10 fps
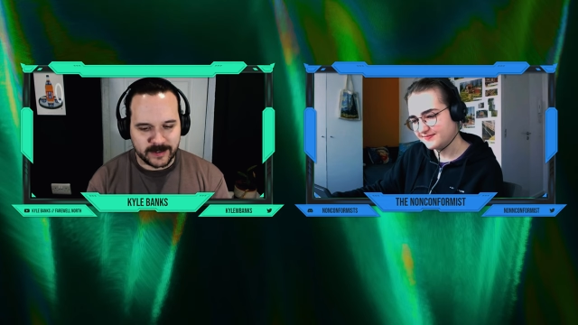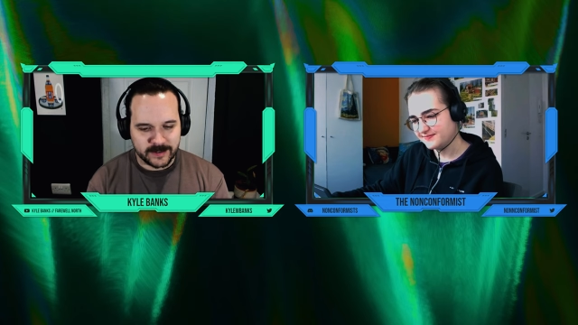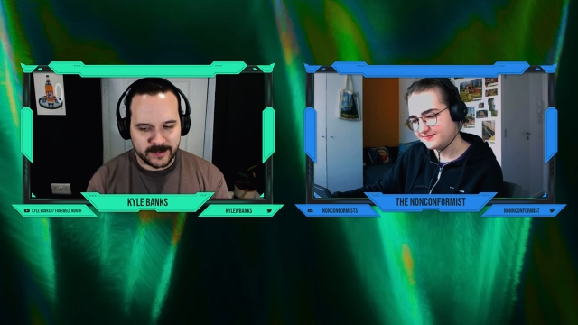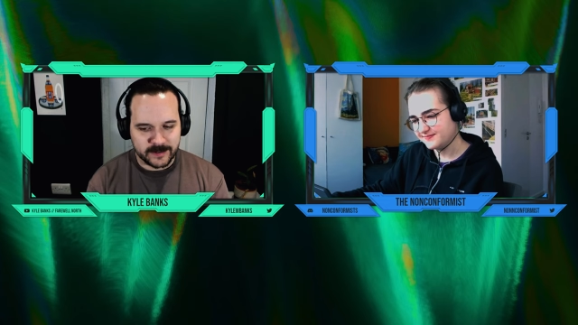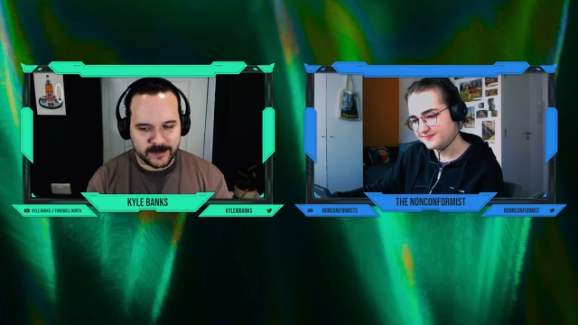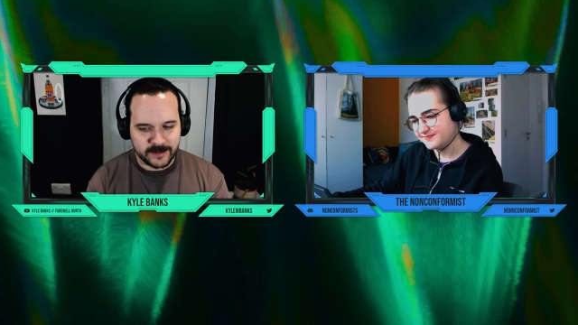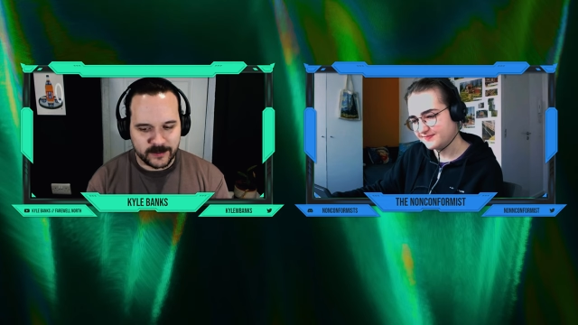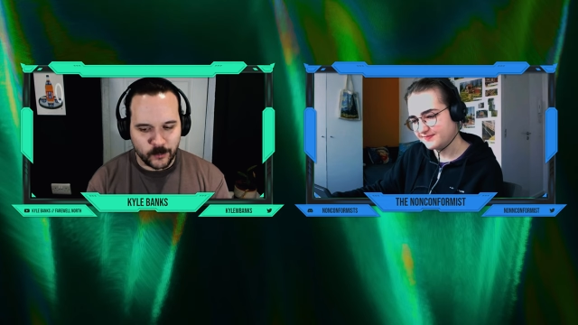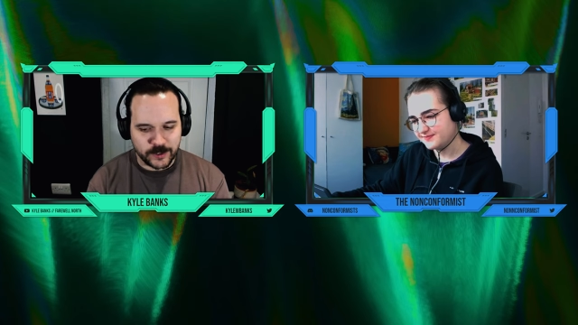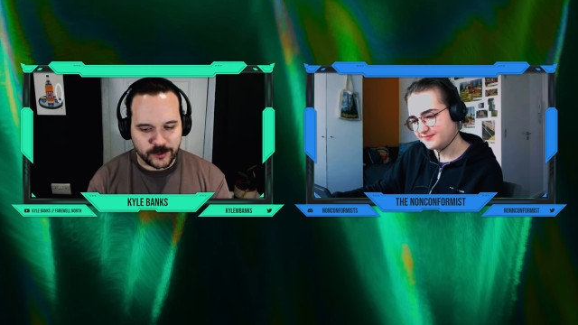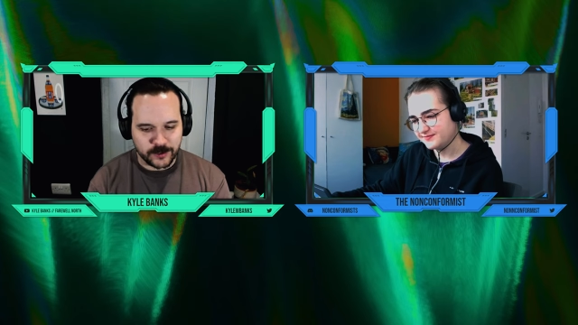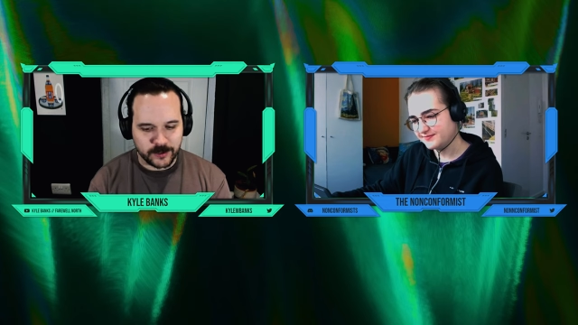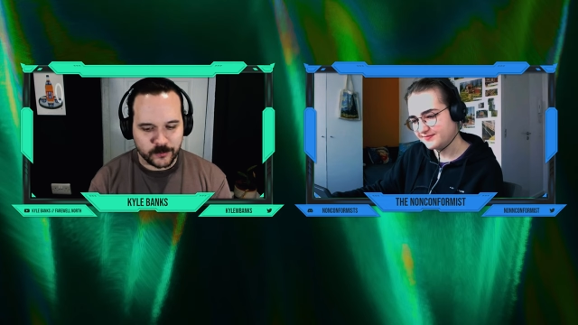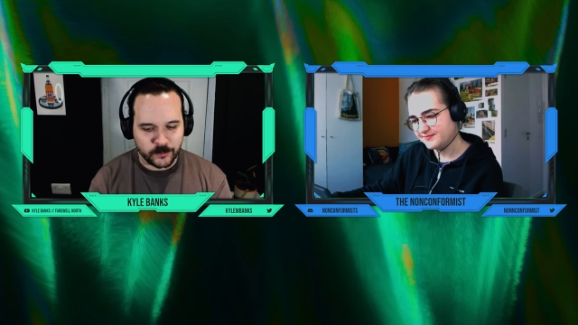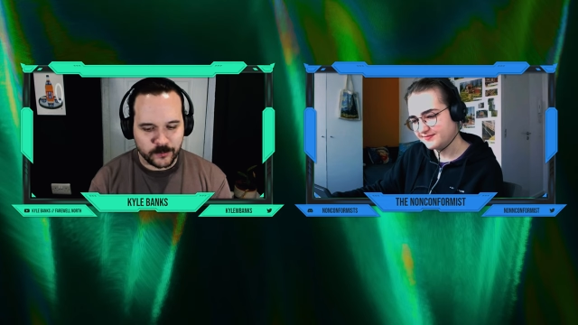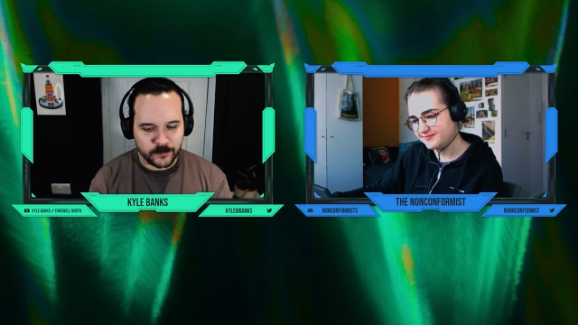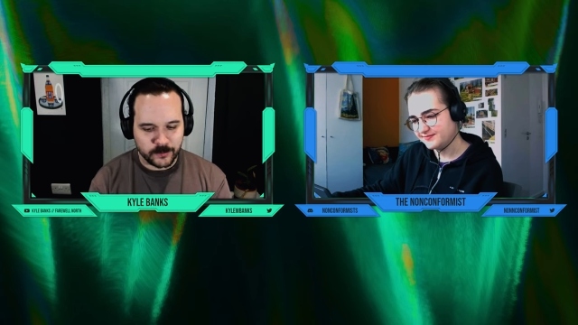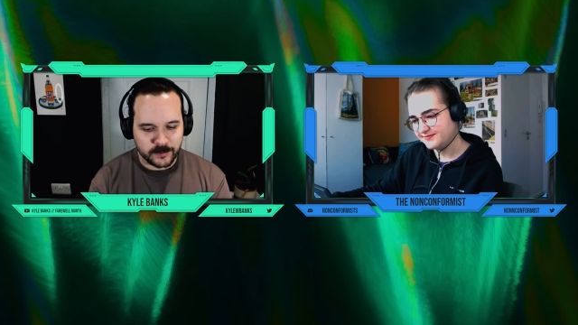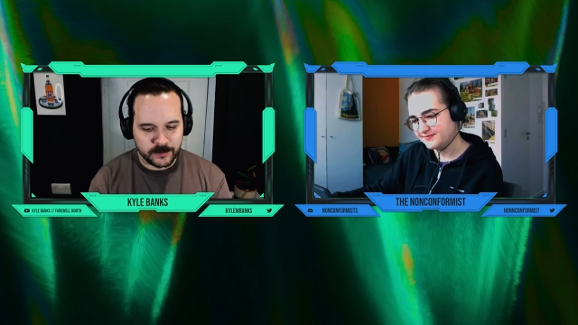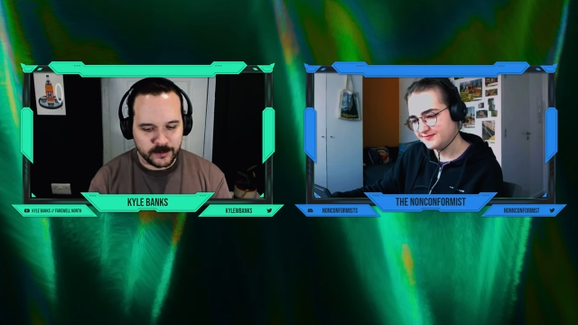Speaker 1: like when you're
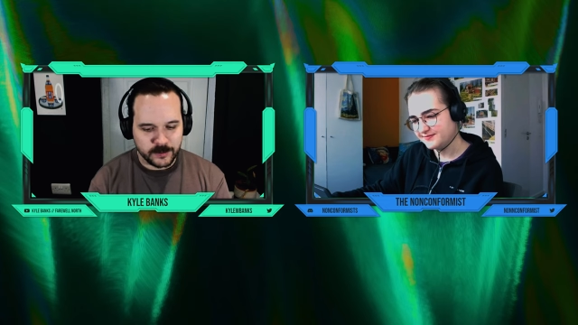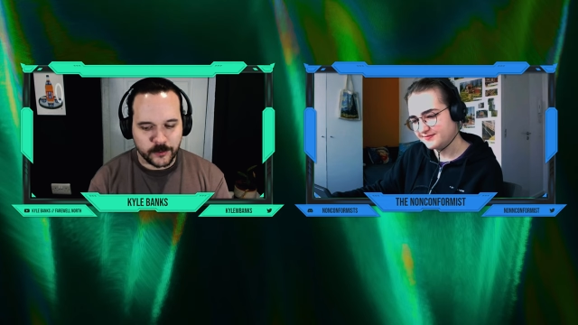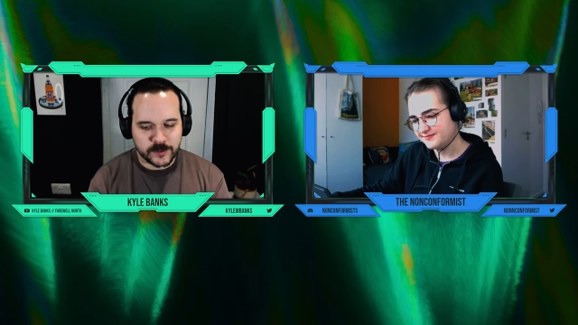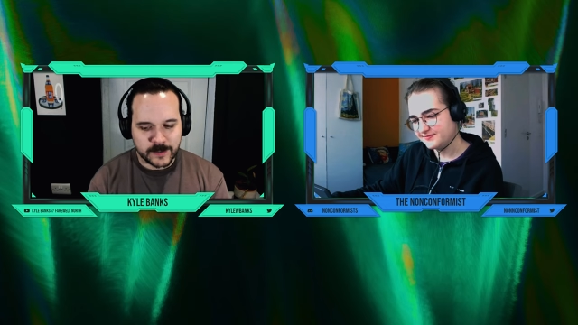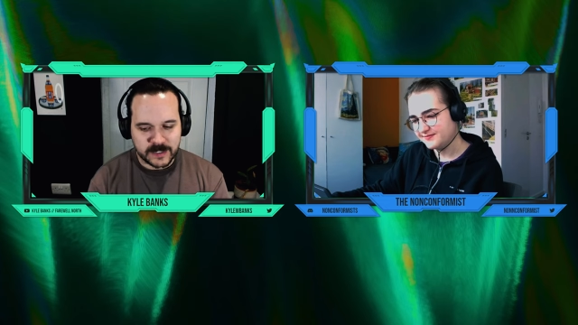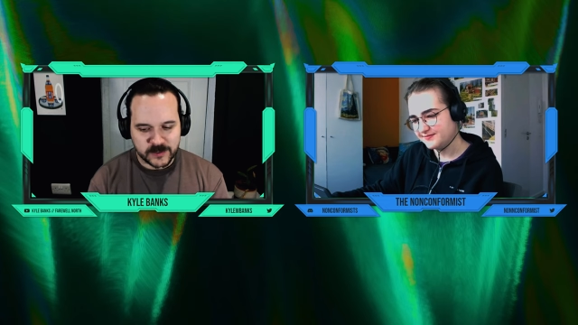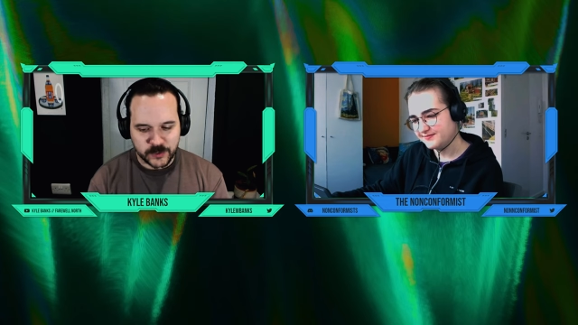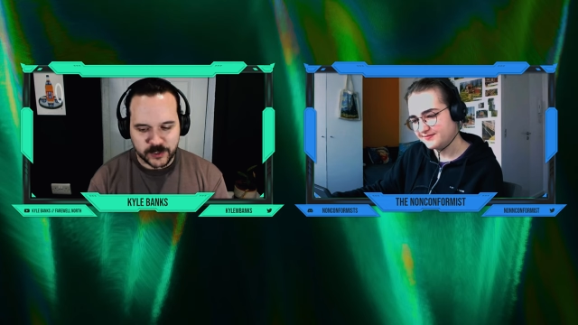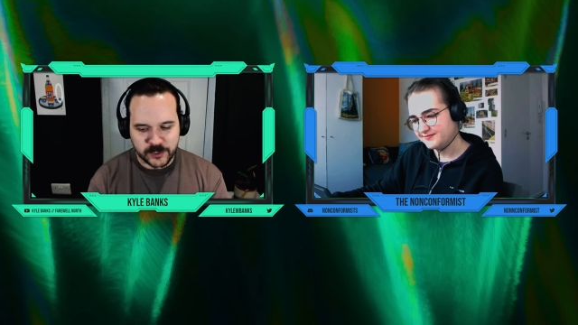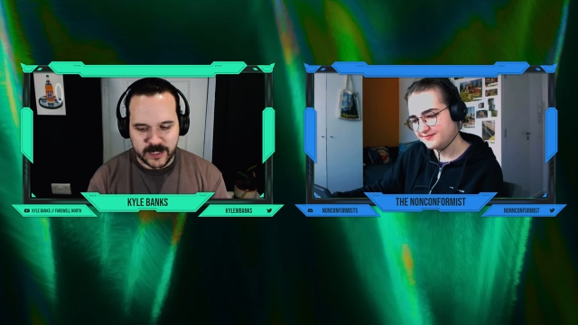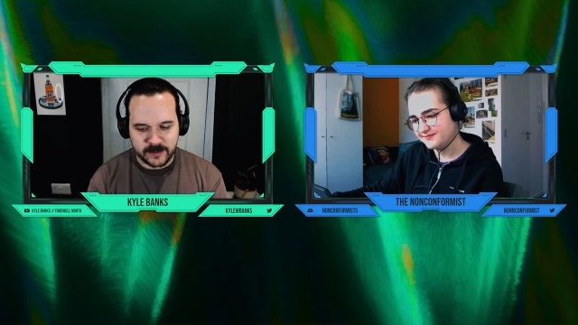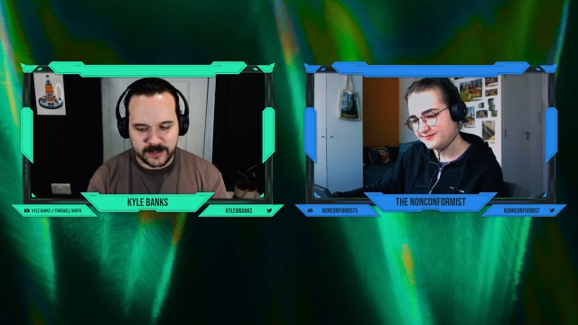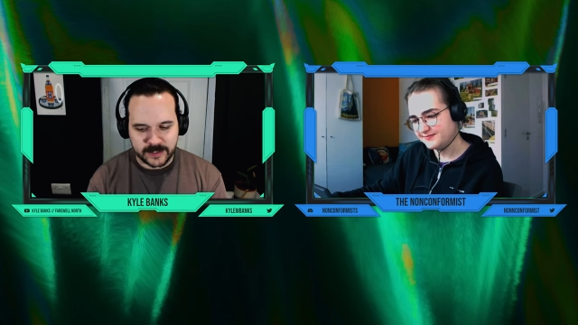you know, there's some days where you're just